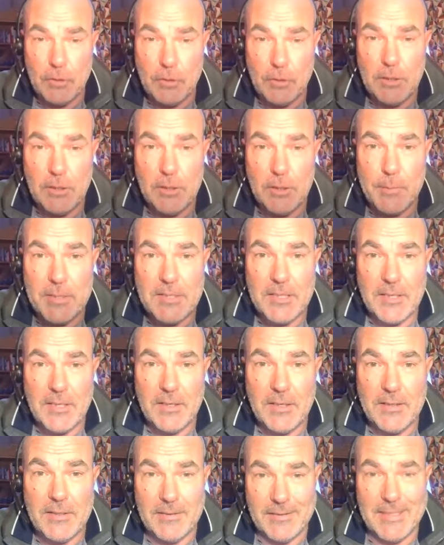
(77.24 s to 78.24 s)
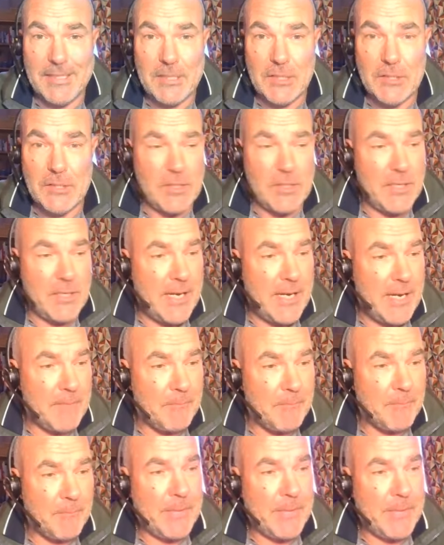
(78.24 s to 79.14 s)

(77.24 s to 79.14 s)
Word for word: A little bit tired. That's because I am.